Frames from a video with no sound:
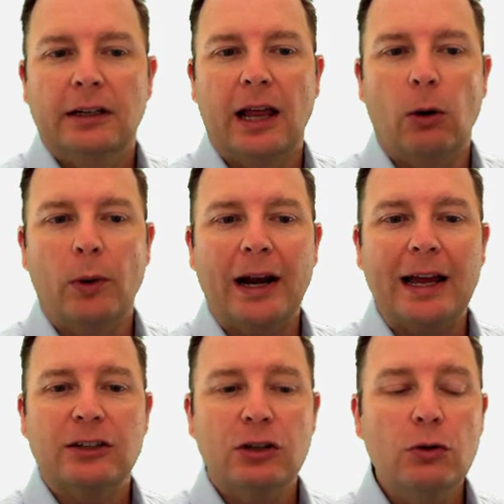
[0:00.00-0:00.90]
Now when
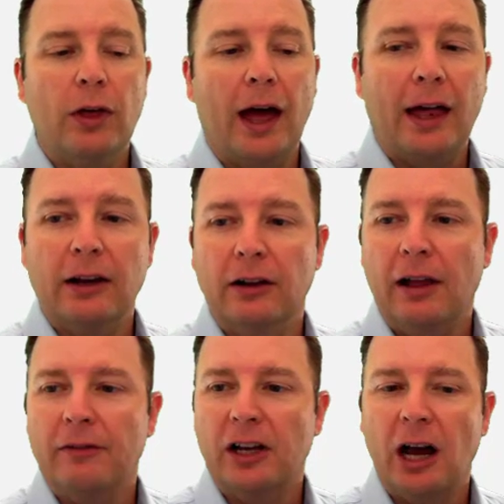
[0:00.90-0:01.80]
I do that, I
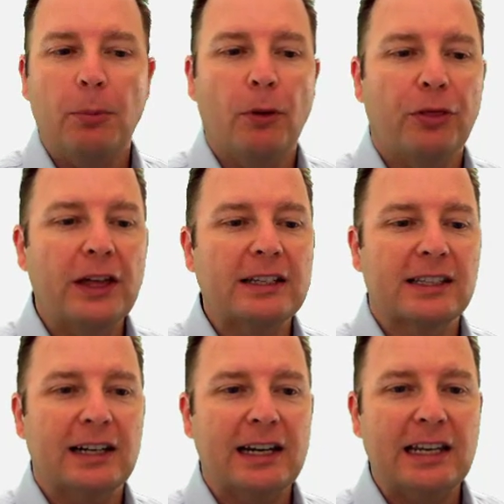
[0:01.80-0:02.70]
have a couple
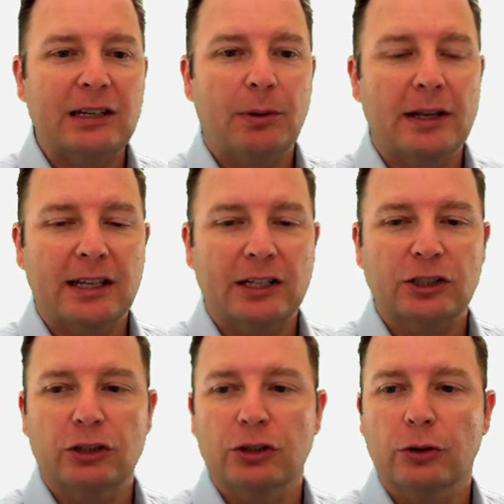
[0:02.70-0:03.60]
things that I need to pay
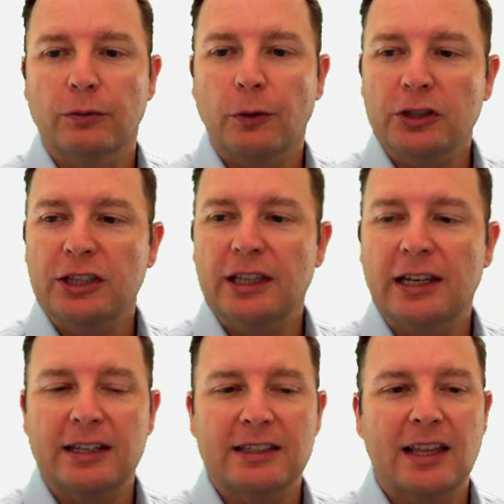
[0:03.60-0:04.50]
attention to. The first
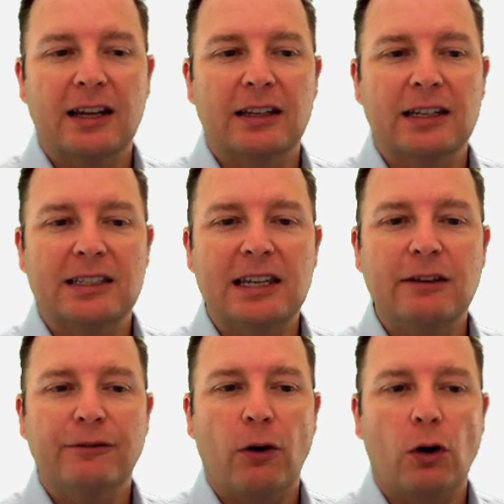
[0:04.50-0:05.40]
thing is that it
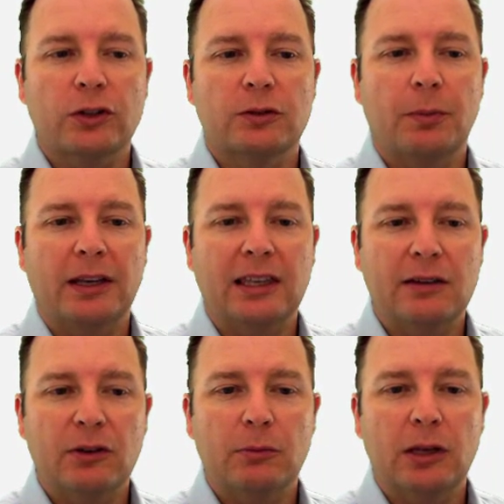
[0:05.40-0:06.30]
defaults by
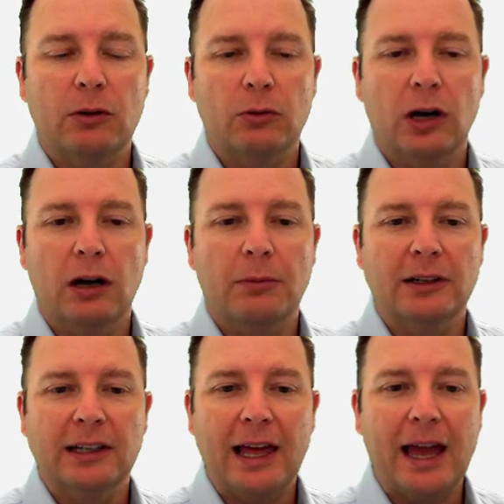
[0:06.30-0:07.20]
giving me
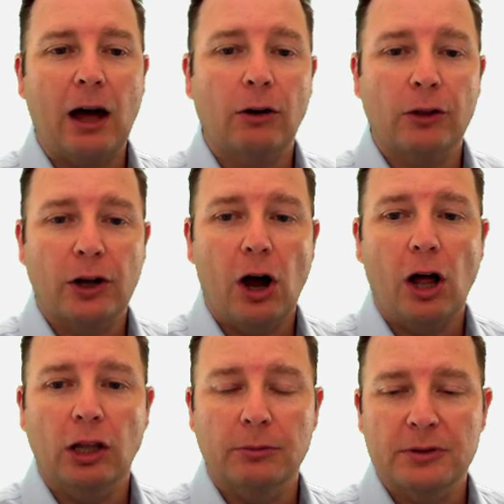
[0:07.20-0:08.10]
the layout or the
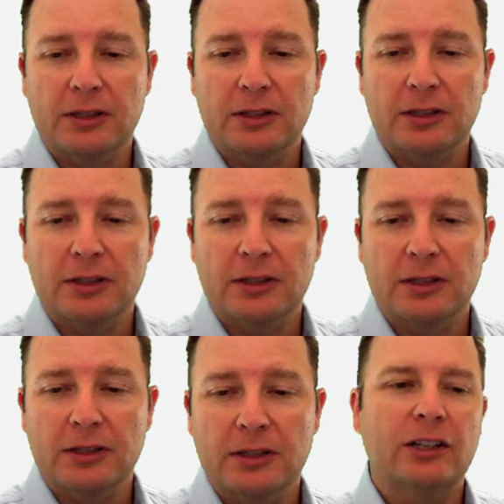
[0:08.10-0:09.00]
columns that
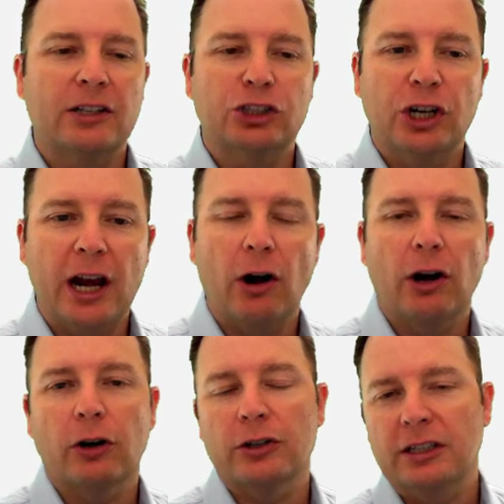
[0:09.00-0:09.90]
are kind of the
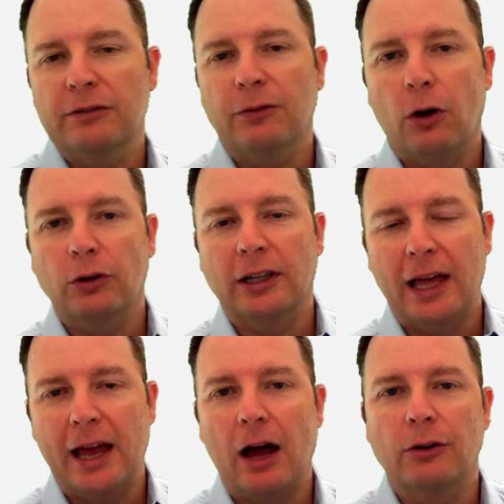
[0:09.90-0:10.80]
generic or default
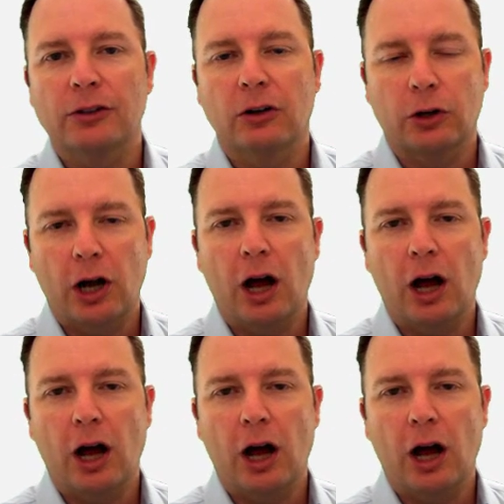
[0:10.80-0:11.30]
layout or